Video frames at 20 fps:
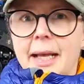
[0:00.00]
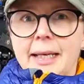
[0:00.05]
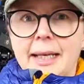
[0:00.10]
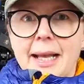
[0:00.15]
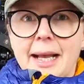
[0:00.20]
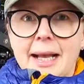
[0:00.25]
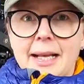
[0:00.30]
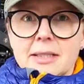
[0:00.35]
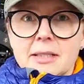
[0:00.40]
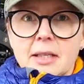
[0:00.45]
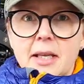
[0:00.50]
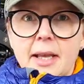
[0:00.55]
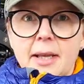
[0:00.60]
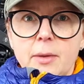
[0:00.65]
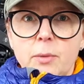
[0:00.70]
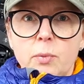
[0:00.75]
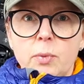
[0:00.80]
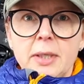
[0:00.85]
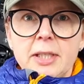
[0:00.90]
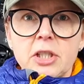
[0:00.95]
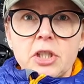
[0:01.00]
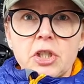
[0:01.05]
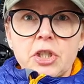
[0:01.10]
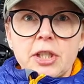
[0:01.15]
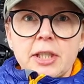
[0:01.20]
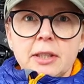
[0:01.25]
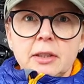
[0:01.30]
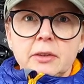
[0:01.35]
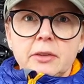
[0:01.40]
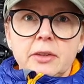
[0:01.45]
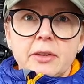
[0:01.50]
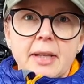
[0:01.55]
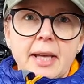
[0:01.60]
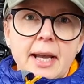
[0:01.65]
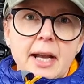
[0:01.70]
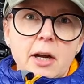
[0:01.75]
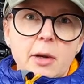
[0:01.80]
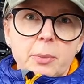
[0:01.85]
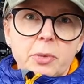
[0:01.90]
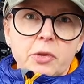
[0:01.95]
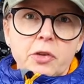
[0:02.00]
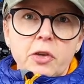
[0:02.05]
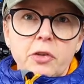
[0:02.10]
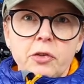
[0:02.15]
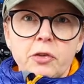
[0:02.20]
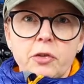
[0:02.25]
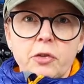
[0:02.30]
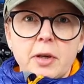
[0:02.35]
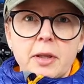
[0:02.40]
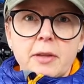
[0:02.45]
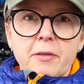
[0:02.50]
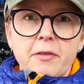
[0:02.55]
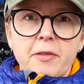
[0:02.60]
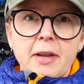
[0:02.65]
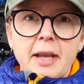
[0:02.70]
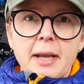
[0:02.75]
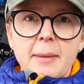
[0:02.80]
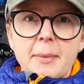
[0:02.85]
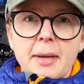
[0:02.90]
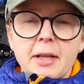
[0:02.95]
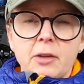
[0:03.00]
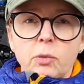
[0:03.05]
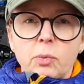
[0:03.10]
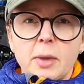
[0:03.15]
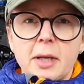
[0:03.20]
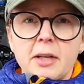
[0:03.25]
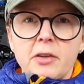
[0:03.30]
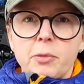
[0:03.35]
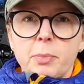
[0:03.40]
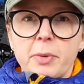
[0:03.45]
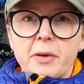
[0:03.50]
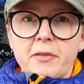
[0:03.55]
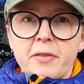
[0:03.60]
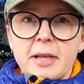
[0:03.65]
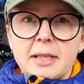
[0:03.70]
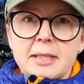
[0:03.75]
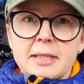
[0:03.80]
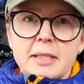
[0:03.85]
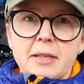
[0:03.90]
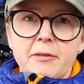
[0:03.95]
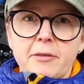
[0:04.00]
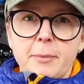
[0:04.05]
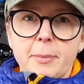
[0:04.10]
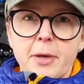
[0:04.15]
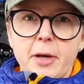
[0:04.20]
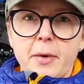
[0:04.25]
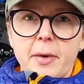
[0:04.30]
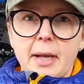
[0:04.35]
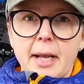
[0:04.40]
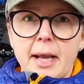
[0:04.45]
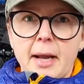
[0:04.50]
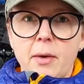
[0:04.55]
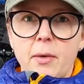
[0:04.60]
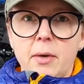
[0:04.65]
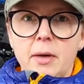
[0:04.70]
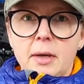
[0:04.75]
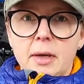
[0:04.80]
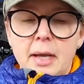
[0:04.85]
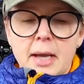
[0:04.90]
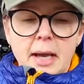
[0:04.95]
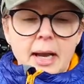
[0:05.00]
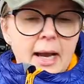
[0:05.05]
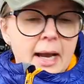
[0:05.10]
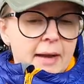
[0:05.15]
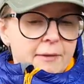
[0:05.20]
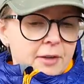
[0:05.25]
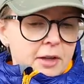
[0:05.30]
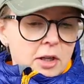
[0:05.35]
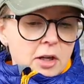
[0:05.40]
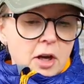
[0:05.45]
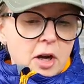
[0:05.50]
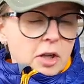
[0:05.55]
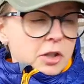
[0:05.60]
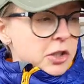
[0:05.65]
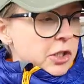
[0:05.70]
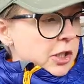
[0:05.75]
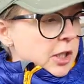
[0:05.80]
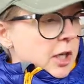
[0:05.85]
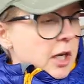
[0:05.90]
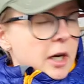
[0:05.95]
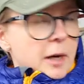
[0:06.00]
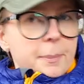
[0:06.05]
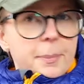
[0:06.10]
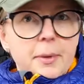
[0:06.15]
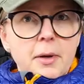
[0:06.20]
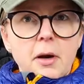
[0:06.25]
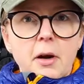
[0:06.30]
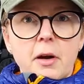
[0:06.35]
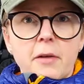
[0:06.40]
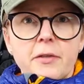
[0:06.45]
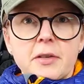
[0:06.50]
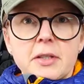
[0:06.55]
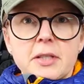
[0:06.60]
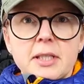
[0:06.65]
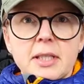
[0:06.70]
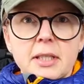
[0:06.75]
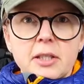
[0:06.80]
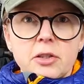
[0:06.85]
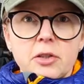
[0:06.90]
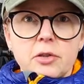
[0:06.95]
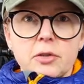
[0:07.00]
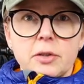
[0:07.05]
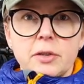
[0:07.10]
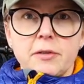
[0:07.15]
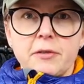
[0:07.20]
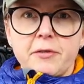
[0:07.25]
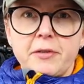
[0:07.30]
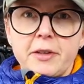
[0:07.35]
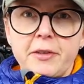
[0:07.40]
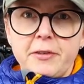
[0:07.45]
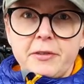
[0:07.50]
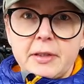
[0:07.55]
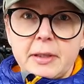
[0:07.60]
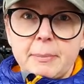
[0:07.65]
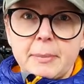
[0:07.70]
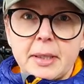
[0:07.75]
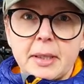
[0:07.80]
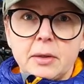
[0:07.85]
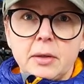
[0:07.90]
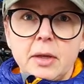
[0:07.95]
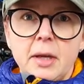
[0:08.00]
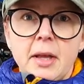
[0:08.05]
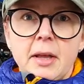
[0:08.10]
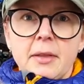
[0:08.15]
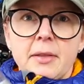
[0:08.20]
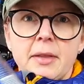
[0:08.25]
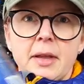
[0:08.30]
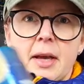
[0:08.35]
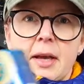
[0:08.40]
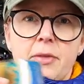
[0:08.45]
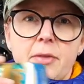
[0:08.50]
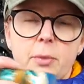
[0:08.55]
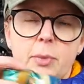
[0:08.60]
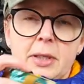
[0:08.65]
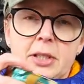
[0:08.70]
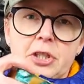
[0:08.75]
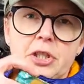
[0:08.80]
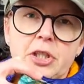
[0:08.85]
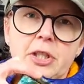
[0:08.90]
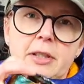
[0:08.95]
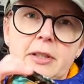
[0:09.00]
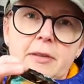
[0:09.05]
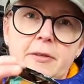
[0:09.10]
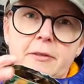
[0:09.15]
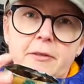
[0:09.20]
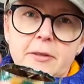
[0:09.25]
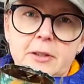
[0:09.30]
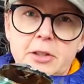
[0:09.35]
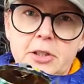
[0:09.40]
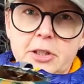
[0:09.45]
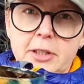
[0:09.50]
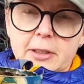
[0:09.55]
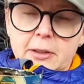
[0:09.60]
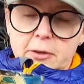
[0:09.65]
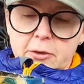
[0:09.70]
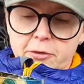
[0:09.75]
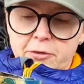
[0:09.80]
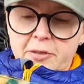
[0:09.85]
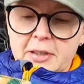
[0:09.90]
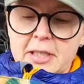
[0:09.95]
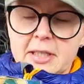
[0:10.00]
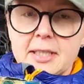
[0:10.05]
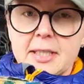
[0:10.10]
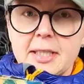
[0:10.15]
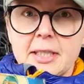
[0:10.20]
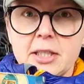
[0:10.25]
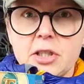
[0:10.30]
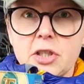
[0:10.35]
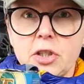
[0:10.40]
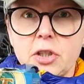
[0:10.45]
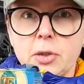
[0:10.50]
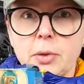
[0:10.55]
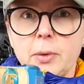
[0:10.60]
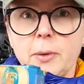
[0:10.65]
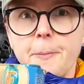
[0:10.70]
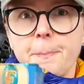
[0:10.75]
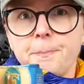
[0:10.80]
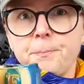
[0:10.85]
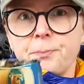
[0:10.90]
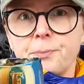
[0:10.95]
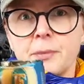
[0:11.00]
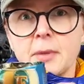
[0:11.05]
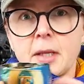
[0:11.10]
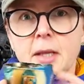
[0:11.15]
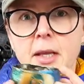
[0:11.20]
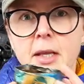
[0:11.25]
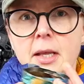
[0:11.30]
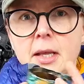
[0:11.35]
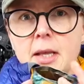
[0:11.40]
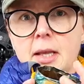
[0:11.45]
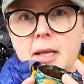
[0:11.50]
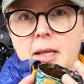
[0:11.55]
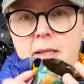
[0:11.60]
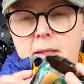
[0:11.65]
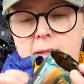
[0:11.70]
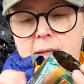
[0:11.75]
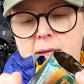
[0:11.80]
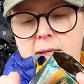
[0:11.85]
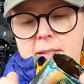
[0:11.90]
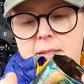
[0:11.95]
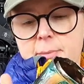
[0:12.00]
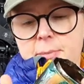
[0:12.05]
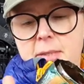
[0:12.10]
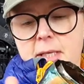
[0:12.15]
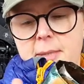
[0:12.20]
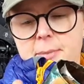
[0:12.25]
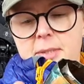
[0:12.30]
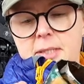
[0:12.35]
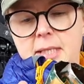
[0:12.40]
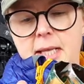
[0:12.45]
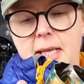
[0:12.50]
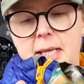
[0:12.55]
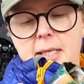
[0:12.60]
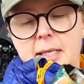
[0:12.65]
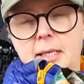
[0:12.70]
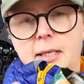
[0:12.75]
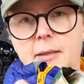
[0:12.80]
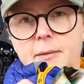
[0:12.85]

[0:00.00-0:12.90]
and it has a windshield that helps concentrate the flame as well as prevents it from going out. I have a larger cup of 650ml that the windshield fits into that I sometimes take.